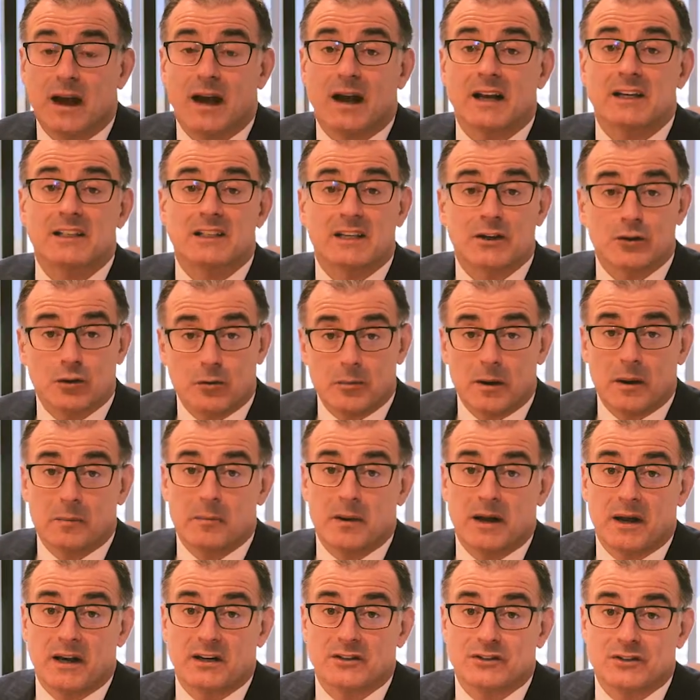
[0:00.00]
I see all my
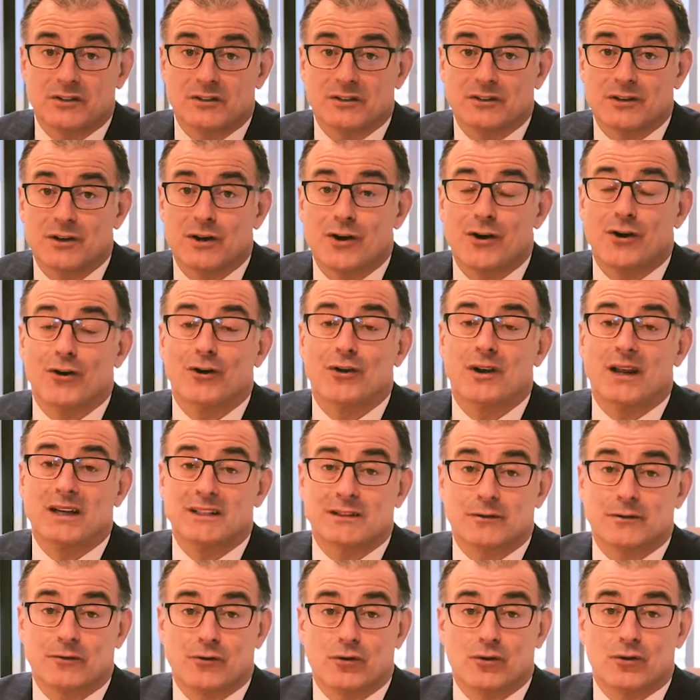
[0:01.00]
patients,
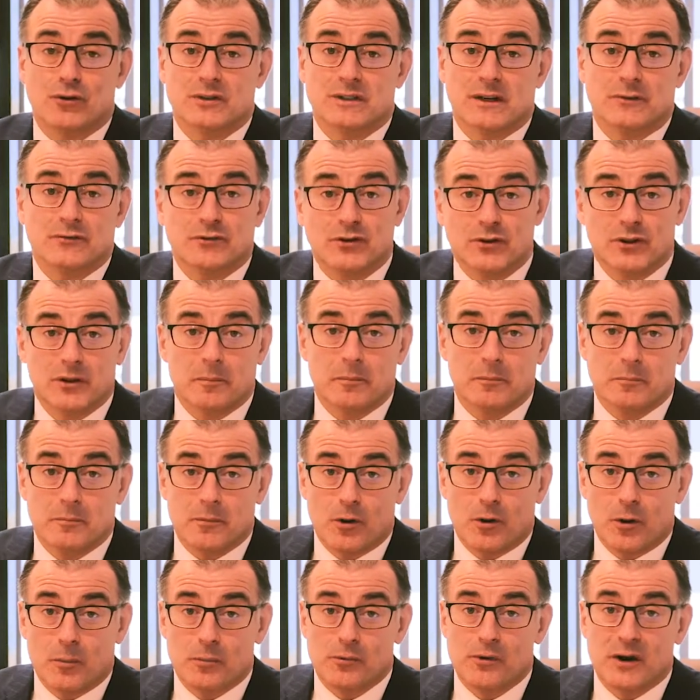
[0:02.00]
unless of course I've done
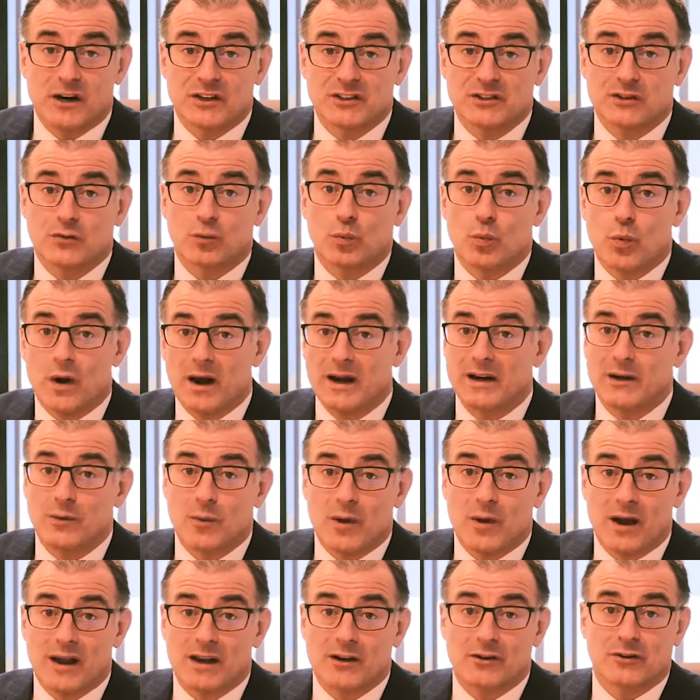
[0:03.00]
the operation wide
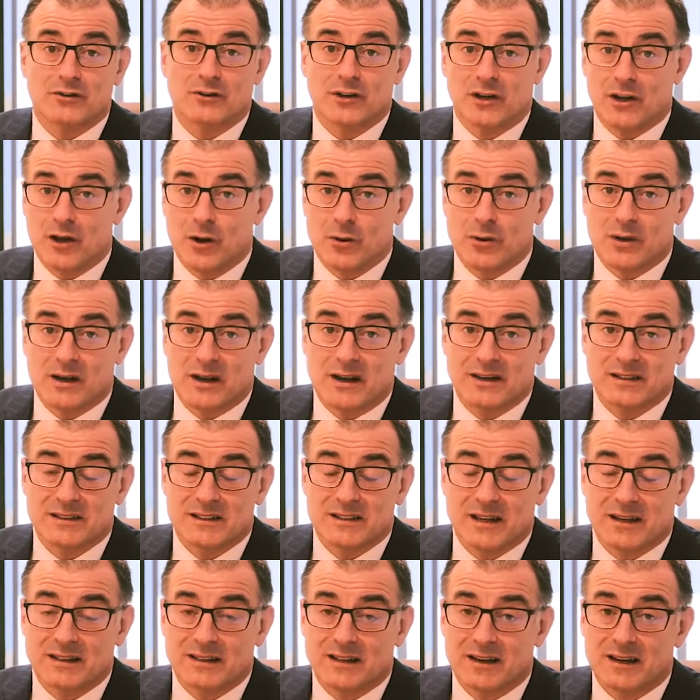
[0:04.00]
awake under local
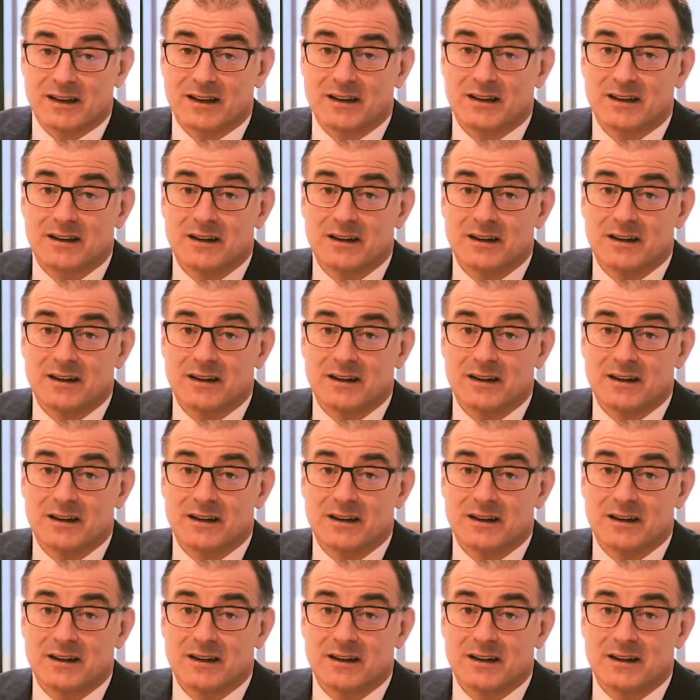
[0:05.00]
anaesthetic.